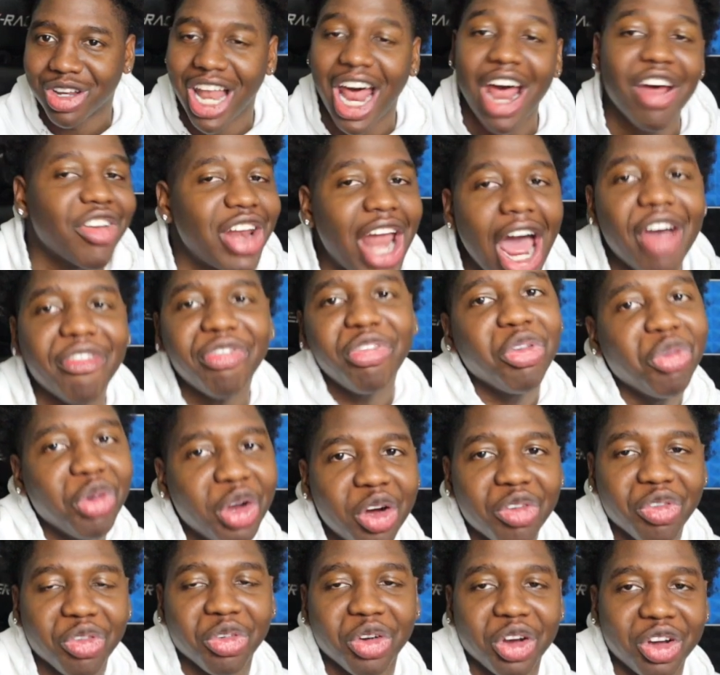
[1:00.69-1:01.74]
Not not for
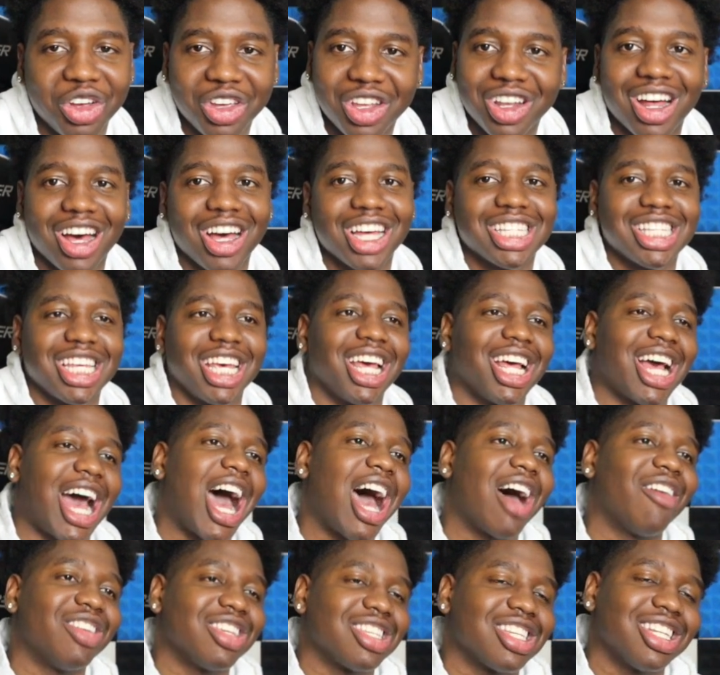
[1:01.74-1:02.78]
real, for real. You know what I'm saying?
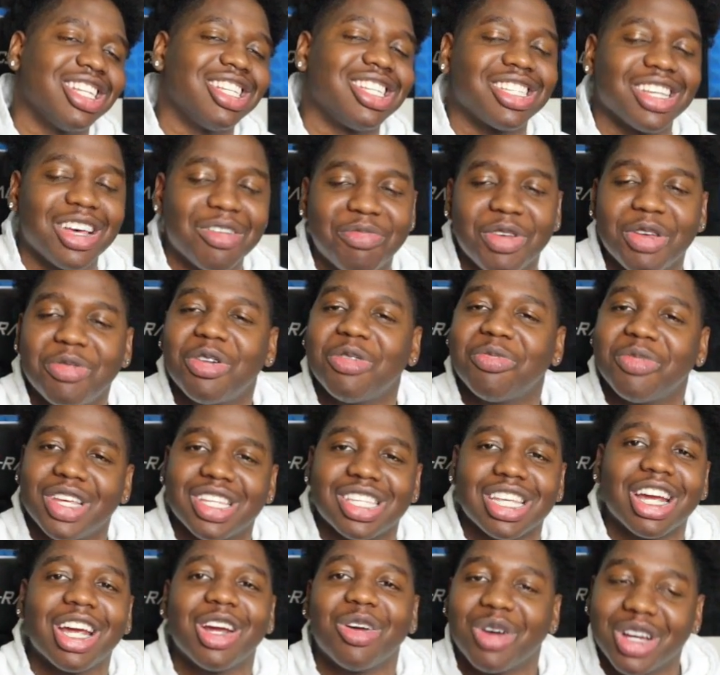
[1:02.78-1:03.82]
Obviously, some people miss
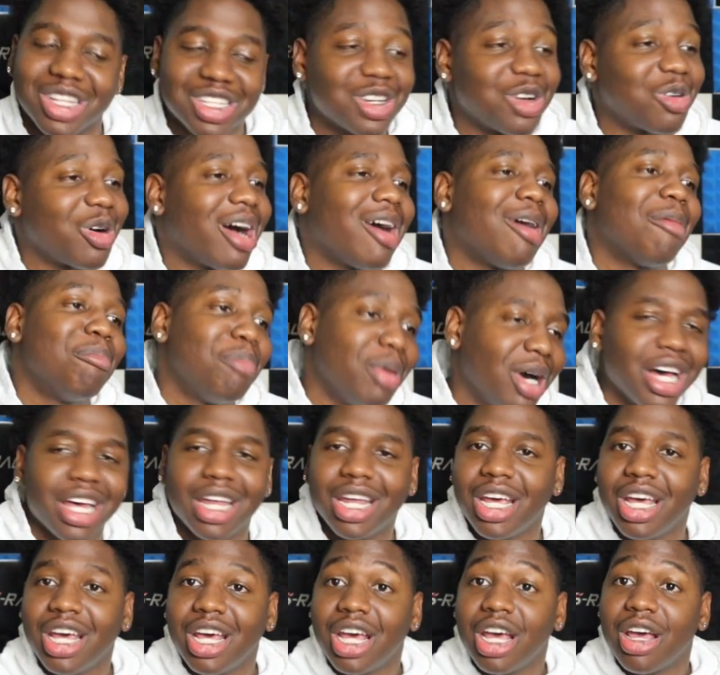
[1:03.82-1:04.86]
every once in a while, but
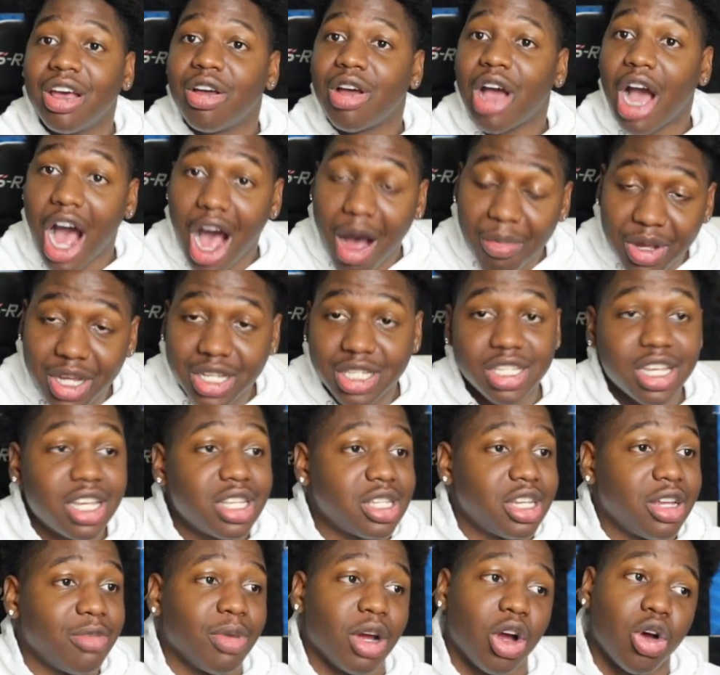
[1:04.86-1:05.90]
I'm
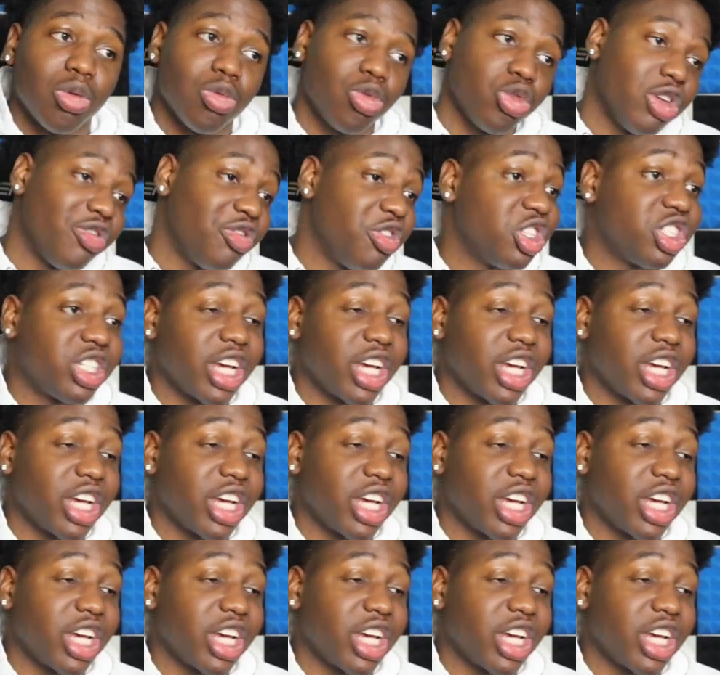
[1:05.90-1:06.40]
consistent, bro. If you